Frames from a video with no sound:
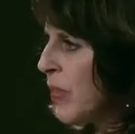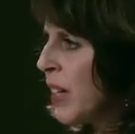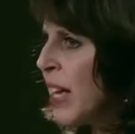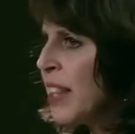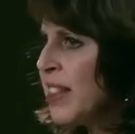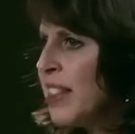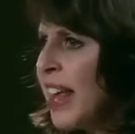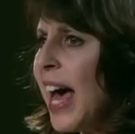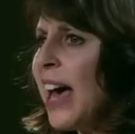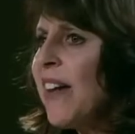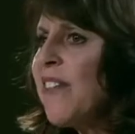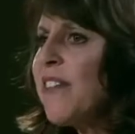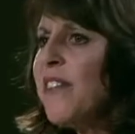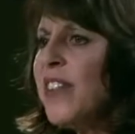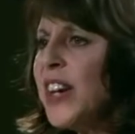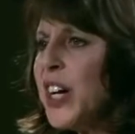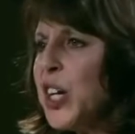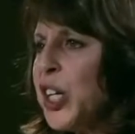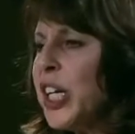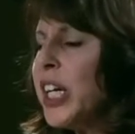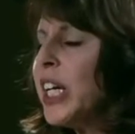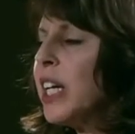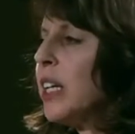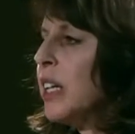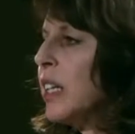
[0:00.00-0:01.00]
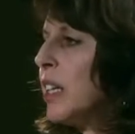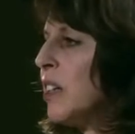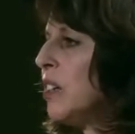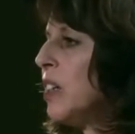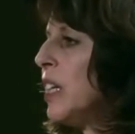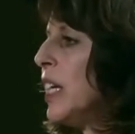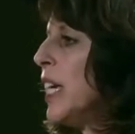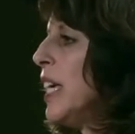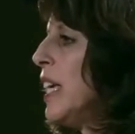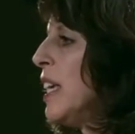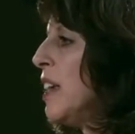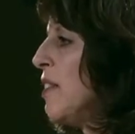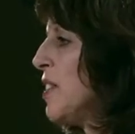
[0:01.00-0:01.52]
That very
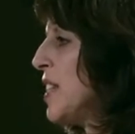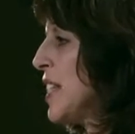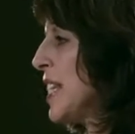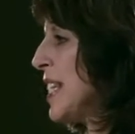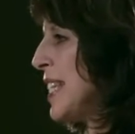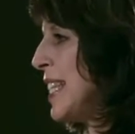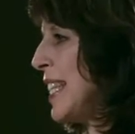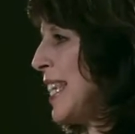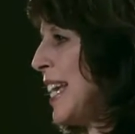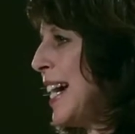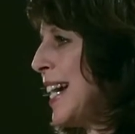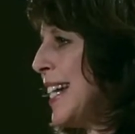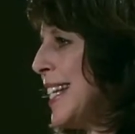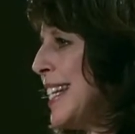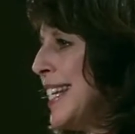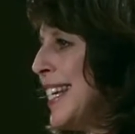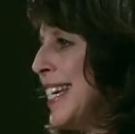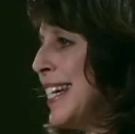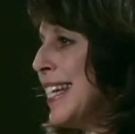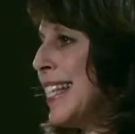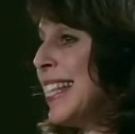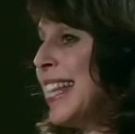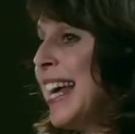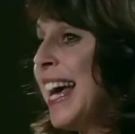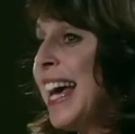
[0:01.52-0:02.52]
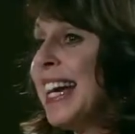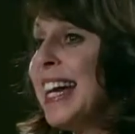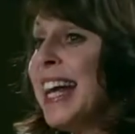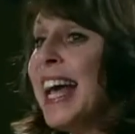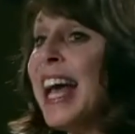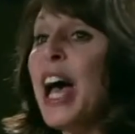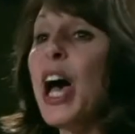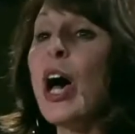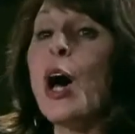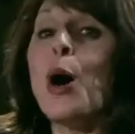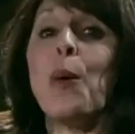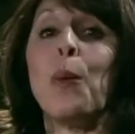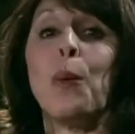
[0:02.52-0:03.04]
clearly gives us the idea that
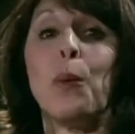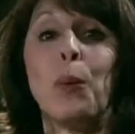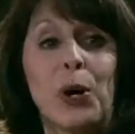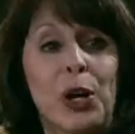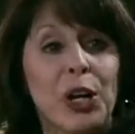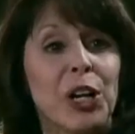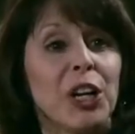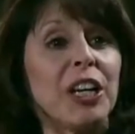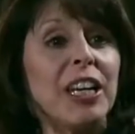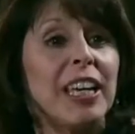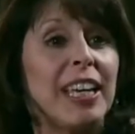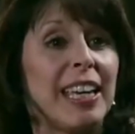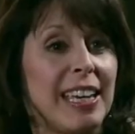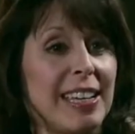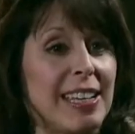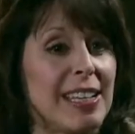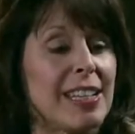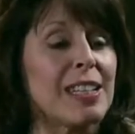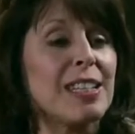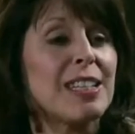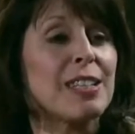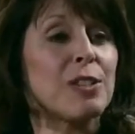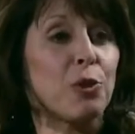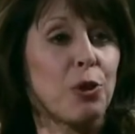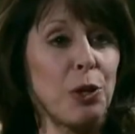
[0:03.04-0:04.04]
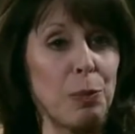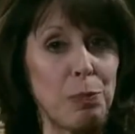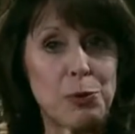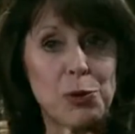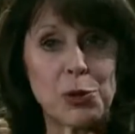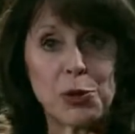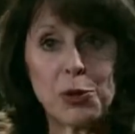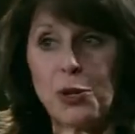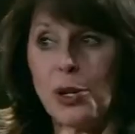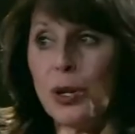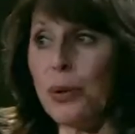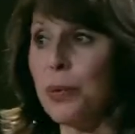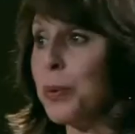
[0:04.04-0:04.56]
work is
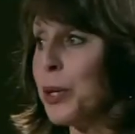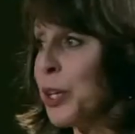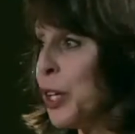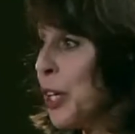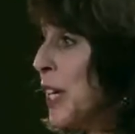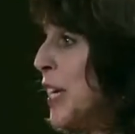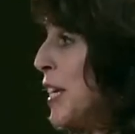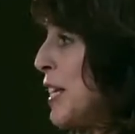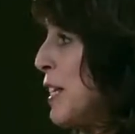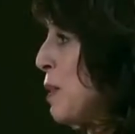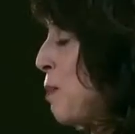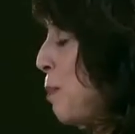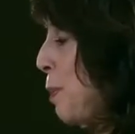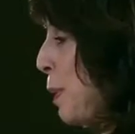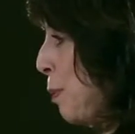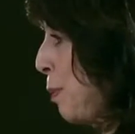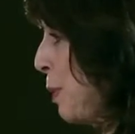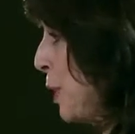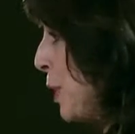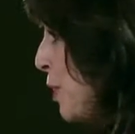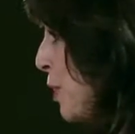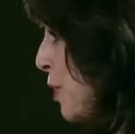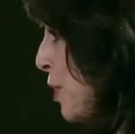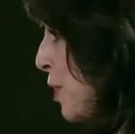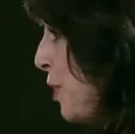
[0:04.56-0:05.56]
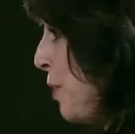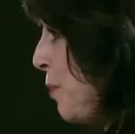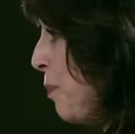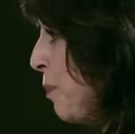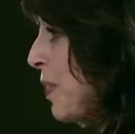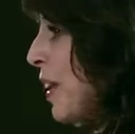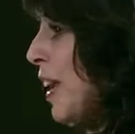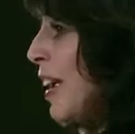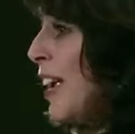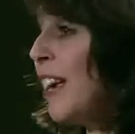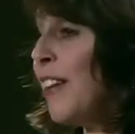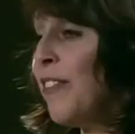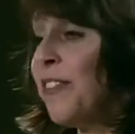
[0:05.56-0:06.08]
scriptural, work is biblical.
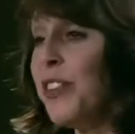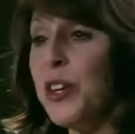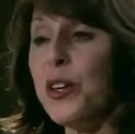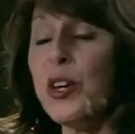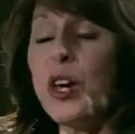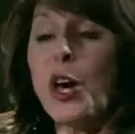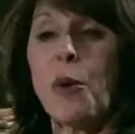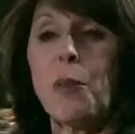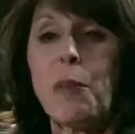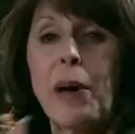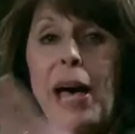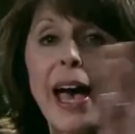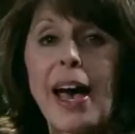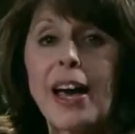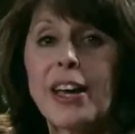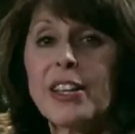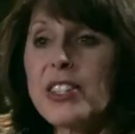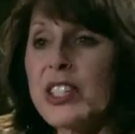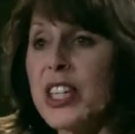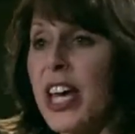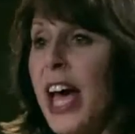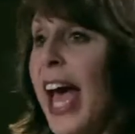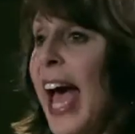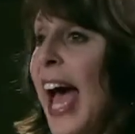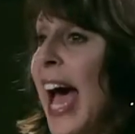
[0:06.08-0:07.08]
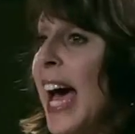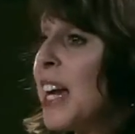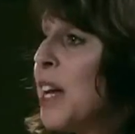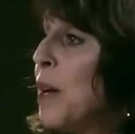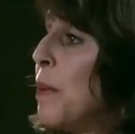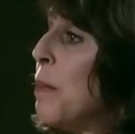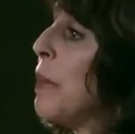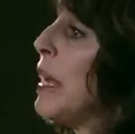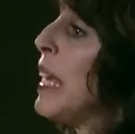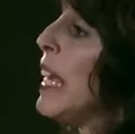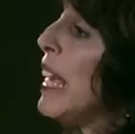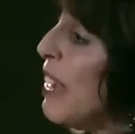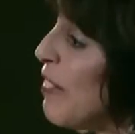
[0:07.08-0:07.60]
If you go back to
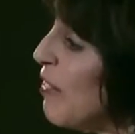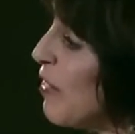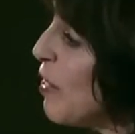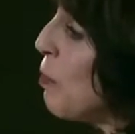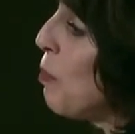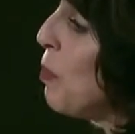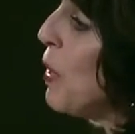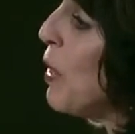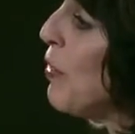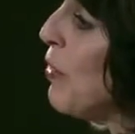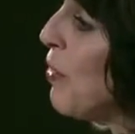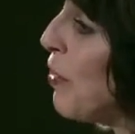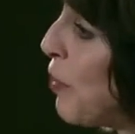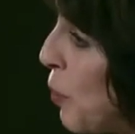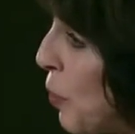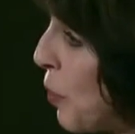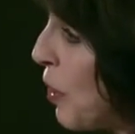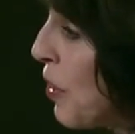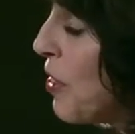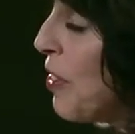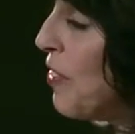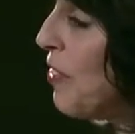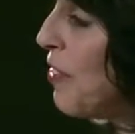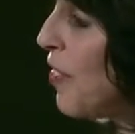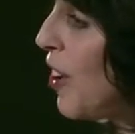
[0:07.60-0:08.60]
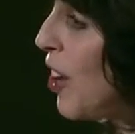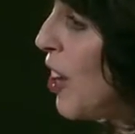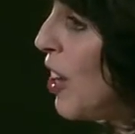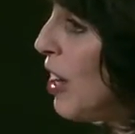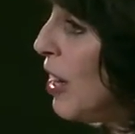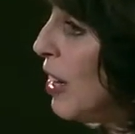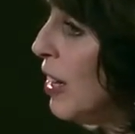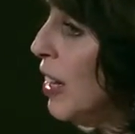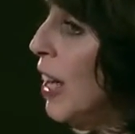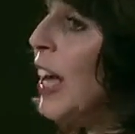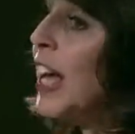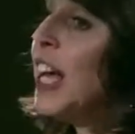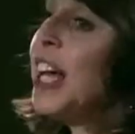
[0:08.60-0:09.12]
Adam even before the
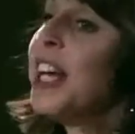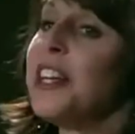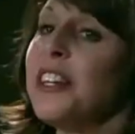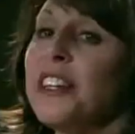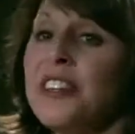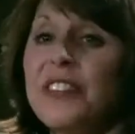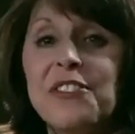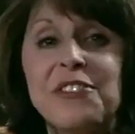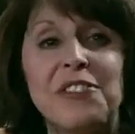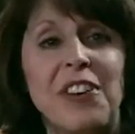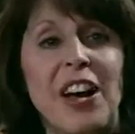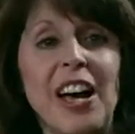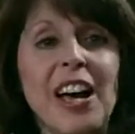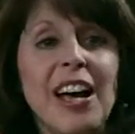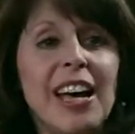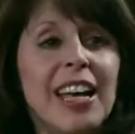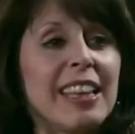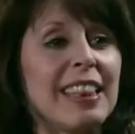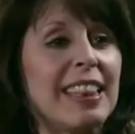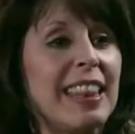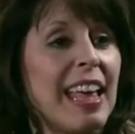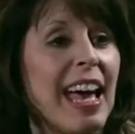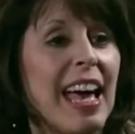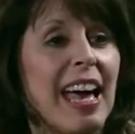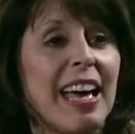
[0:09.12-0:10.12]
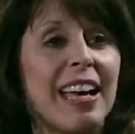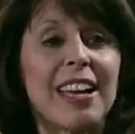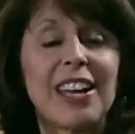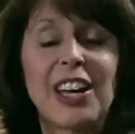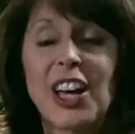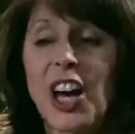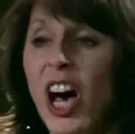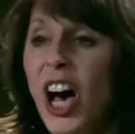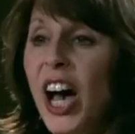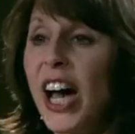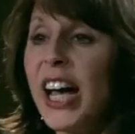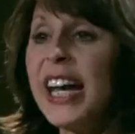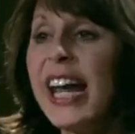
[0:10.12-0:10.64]
fall, you'll find that
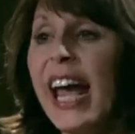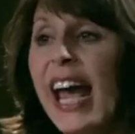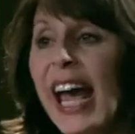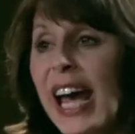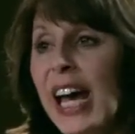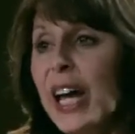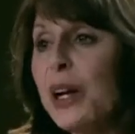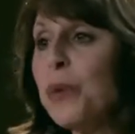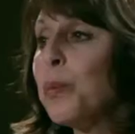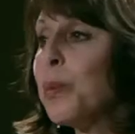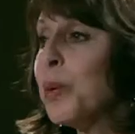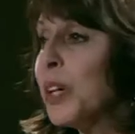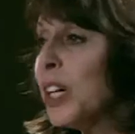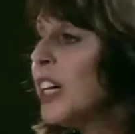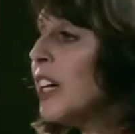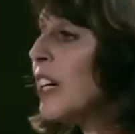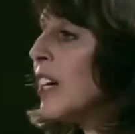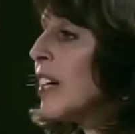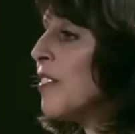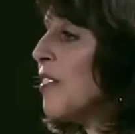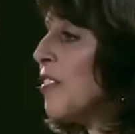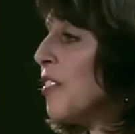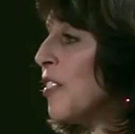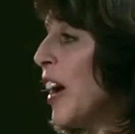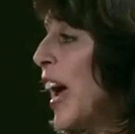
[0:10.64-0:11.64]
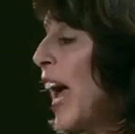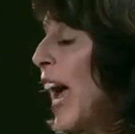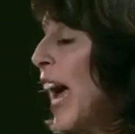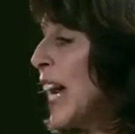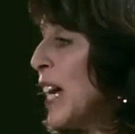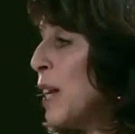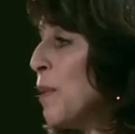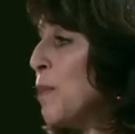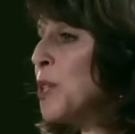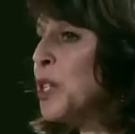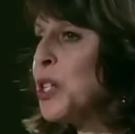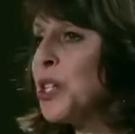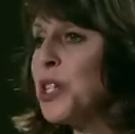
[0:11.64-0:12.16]
God had work for
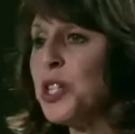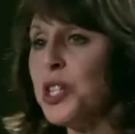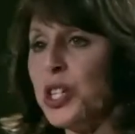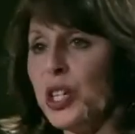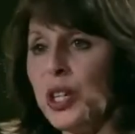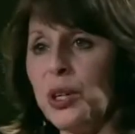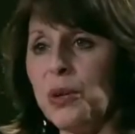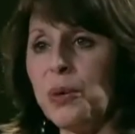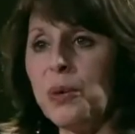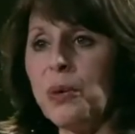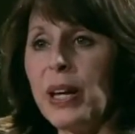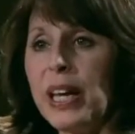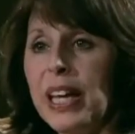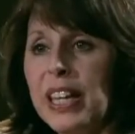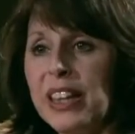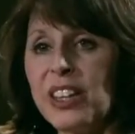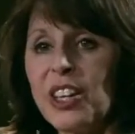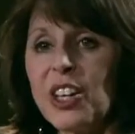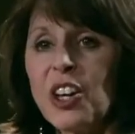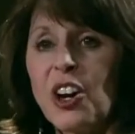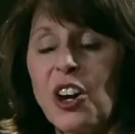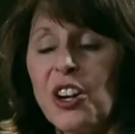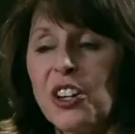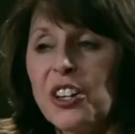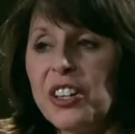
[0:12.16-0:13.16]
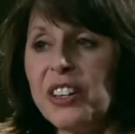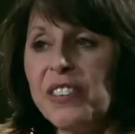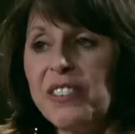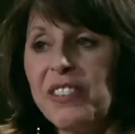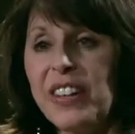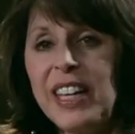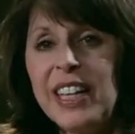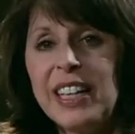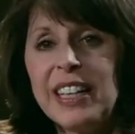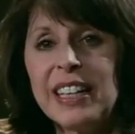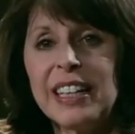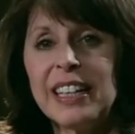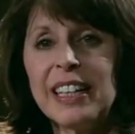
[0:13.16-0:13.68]
Adam to do in the Garden of
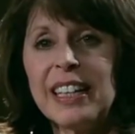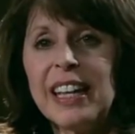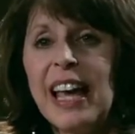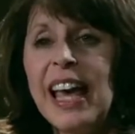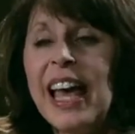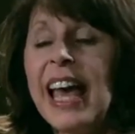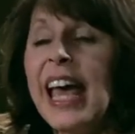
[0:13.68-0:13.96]
Eden.